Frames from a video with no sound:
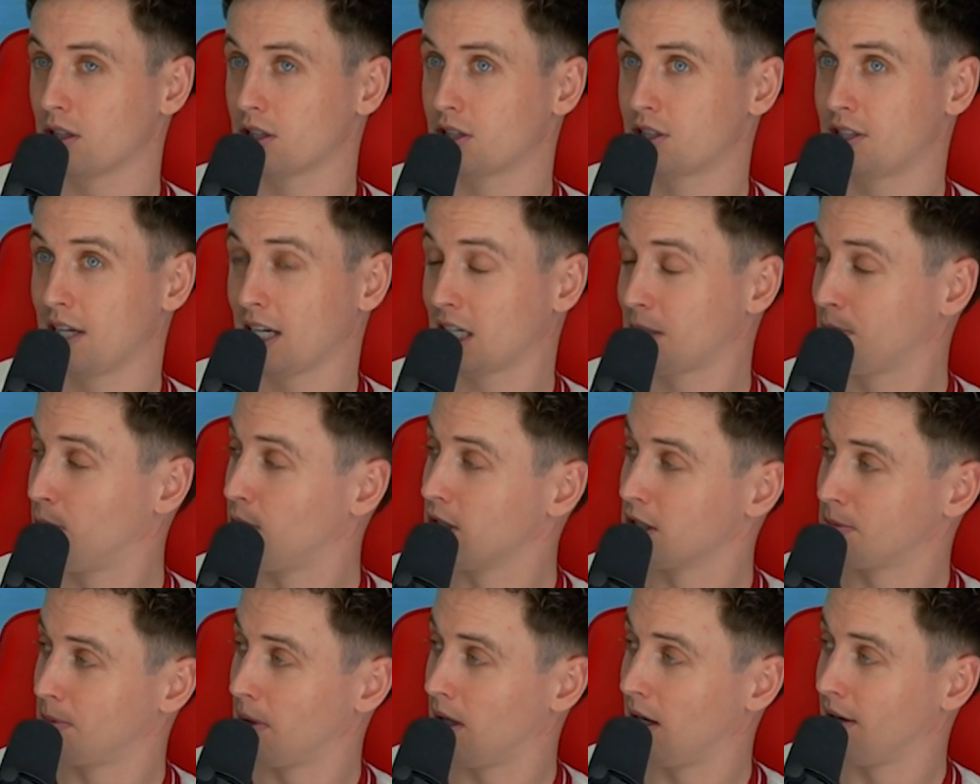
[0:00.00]
6
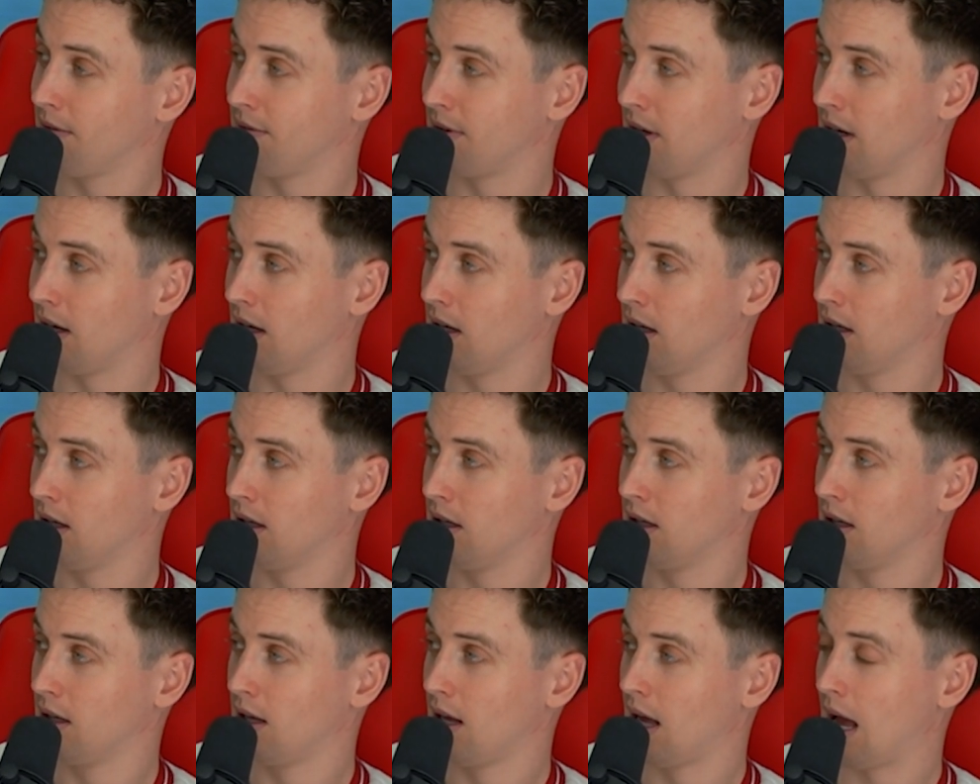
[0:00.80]
points behind Villa
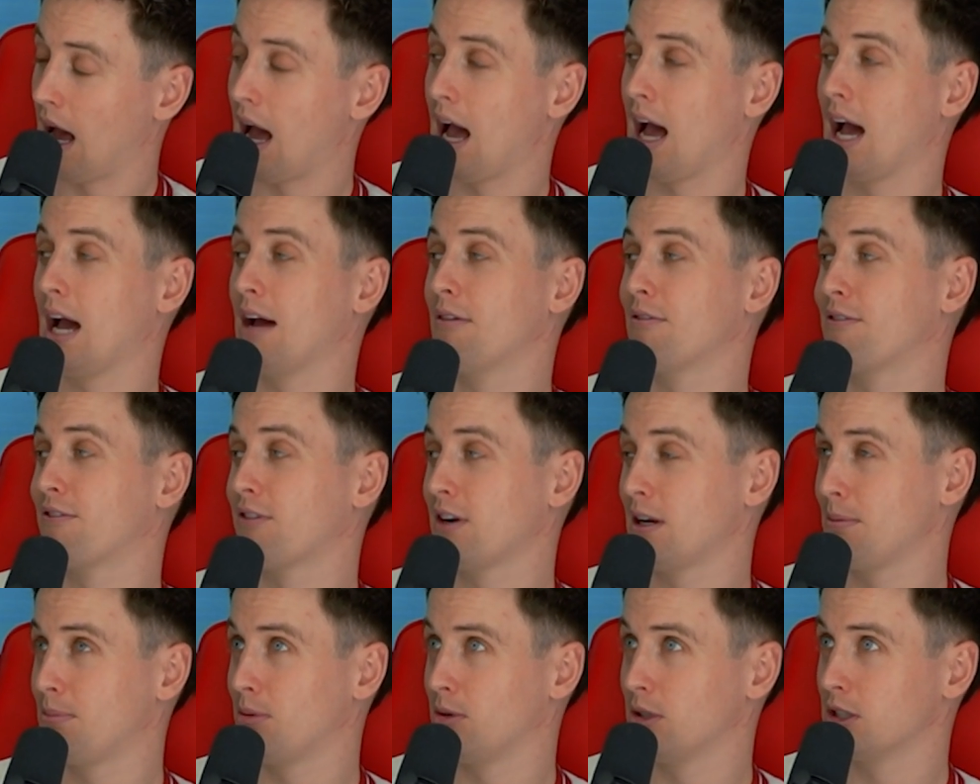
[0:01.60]
and
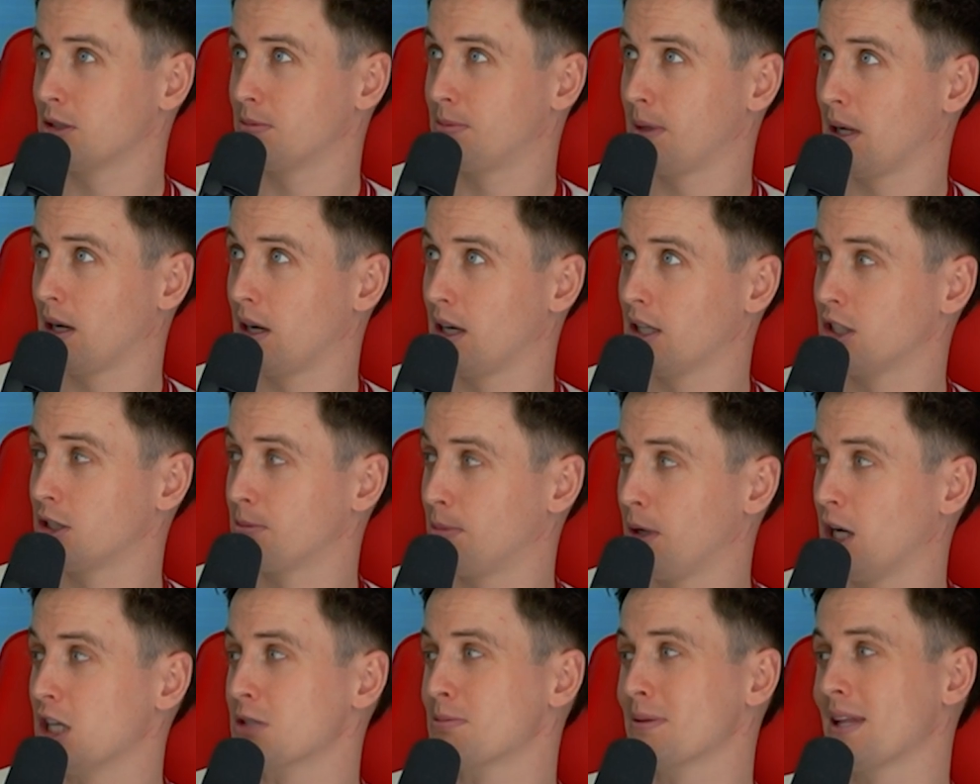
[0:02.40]
3 points behind Spurs,